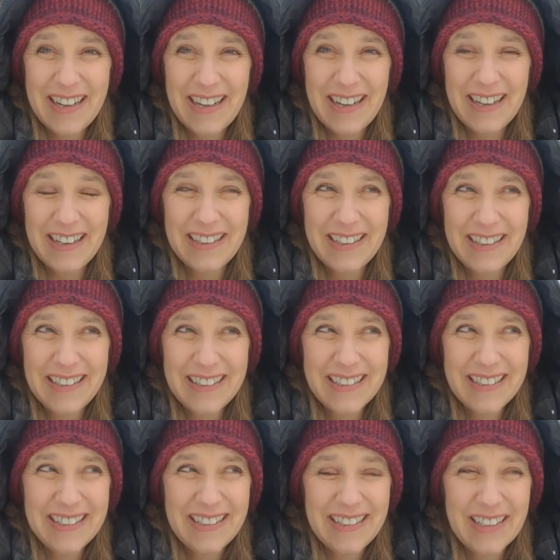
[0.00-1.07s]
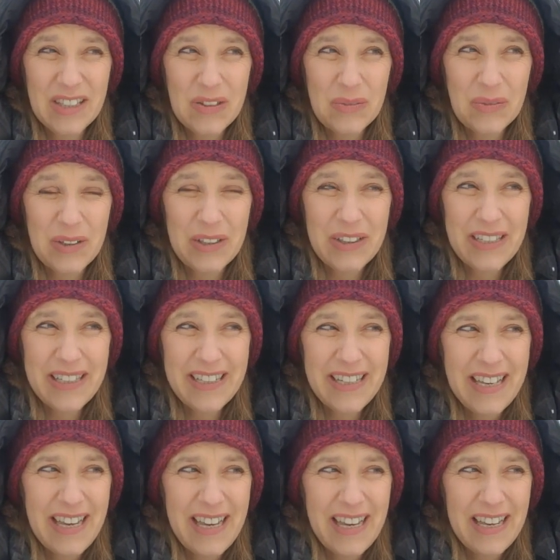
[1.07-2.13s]
And it's really,
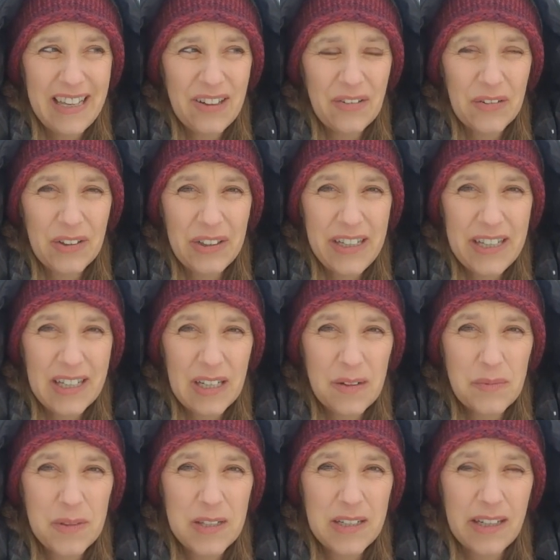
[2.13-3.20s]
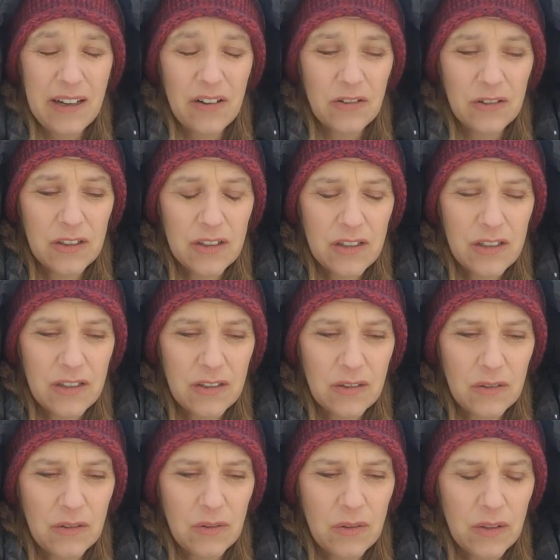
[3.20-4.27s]
it really comes down
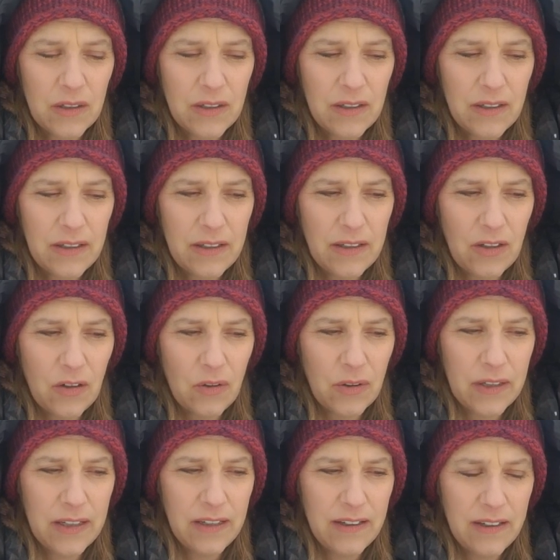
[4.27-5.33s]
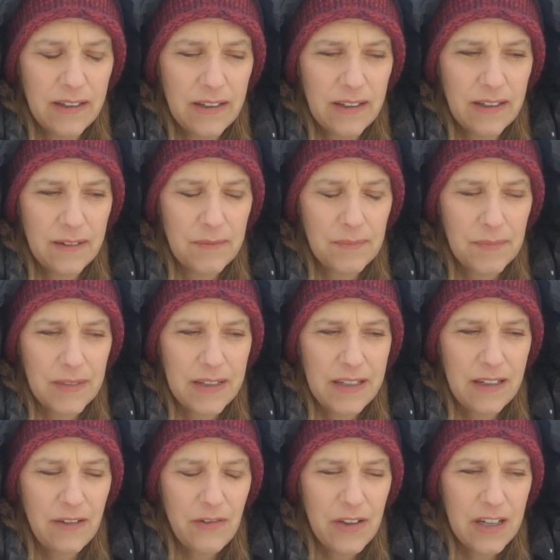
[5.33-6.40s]
to, you know,
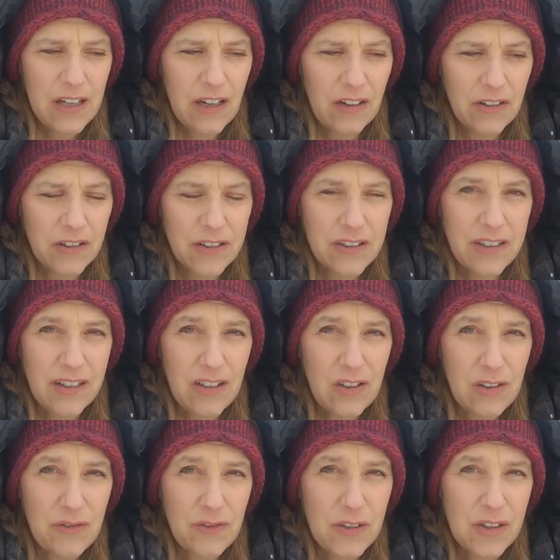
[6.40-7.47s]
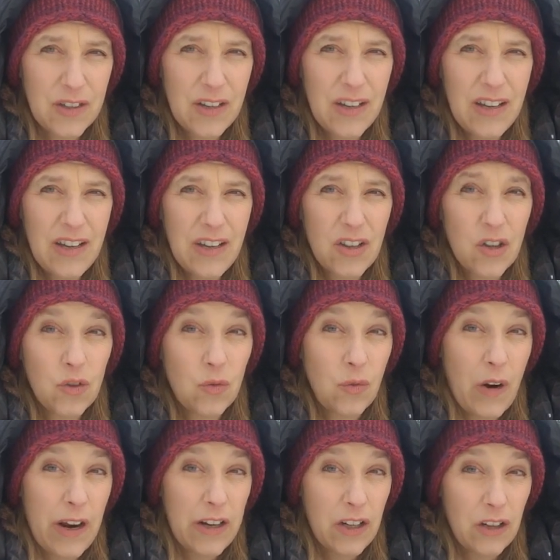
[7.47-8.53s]
giving ourselves the
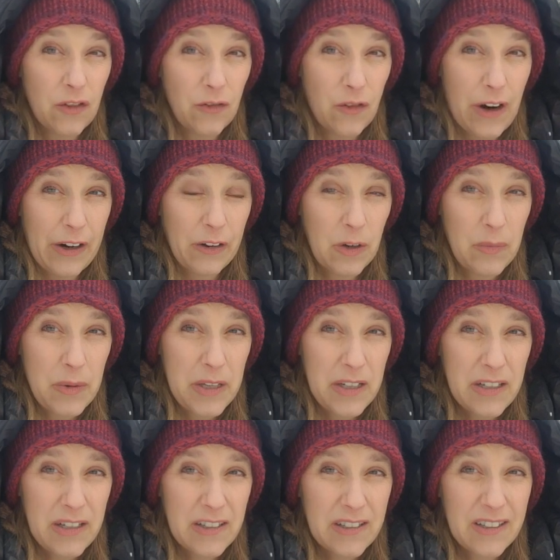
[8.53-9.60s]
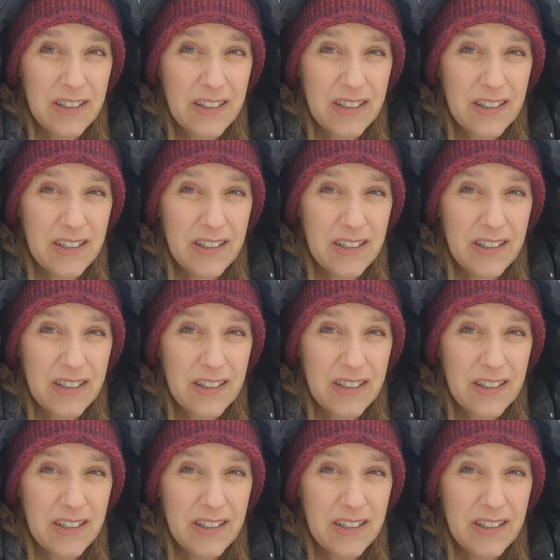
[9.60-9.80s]
right environment,